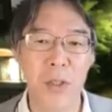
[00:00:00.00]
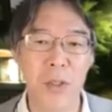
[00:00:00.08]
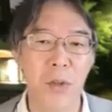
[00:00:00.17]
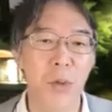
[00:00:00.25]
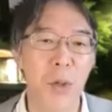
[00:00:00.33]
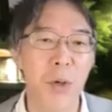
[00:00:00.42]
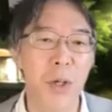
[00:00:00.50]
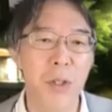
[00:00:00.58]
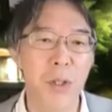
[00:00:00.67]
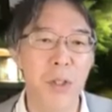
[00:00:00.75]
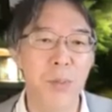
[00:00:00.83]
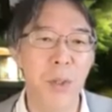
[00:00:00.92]
So we want
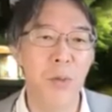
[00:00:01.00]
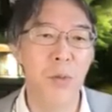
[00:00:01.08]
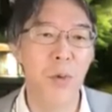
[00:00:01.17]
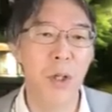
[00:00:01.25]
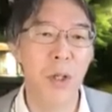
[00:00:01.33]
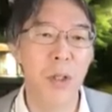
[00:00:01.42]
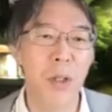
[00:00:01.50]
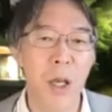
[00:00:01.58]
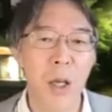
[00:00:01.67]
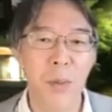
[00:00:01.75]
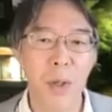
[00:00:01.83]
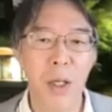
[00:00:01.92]
a spin 1,
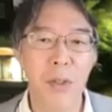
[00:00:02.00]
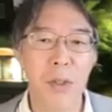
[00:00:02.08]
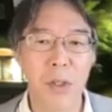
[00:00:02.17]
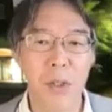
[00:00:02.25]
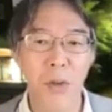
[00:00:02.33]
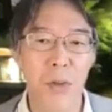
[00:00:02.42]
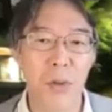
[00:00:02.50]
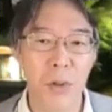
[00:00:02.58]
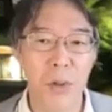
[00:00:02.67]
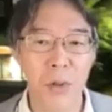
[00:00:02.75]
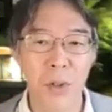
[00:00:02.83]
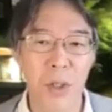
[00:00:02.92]
but as you
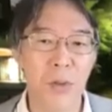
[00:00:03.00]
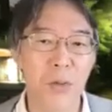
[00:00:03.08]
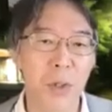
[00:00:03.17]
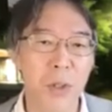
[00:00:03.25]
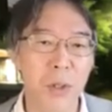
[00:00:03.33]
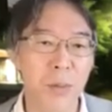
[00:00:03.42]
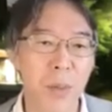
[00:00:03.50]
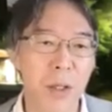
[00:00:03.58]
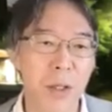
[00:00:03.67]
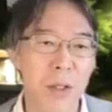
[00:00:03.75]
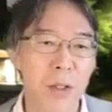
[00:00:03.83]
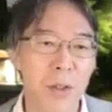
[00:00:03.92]
learned in quantum
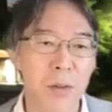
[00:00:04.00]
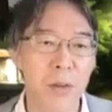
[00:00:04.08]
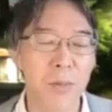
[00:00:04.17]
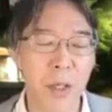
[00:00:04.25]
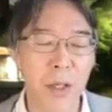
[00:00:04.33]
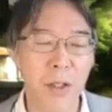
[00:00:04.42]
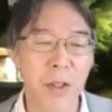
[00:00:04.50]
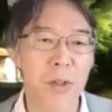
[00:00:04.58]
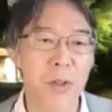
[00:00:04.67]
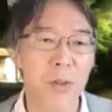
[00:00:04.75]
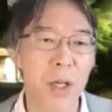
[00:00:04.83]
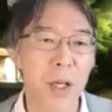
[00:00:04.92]
mechanics
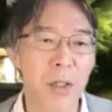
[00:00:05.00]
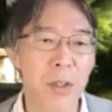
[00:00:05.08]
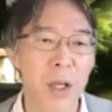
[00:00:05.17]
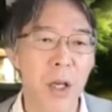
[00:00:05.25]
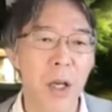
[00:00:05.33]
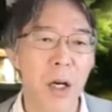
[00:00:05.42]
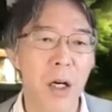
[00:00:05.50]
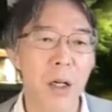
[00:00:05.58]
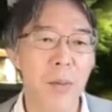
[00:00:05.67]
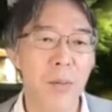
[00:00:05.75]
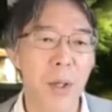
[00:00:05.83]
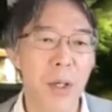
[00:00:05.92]
class,
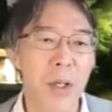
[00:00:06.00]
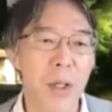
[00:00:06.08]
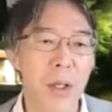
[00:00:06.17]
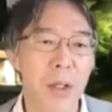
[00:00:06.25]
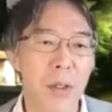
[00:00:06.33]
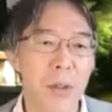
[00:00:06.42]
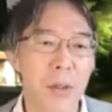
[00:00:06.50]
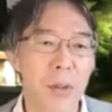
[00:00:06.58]
by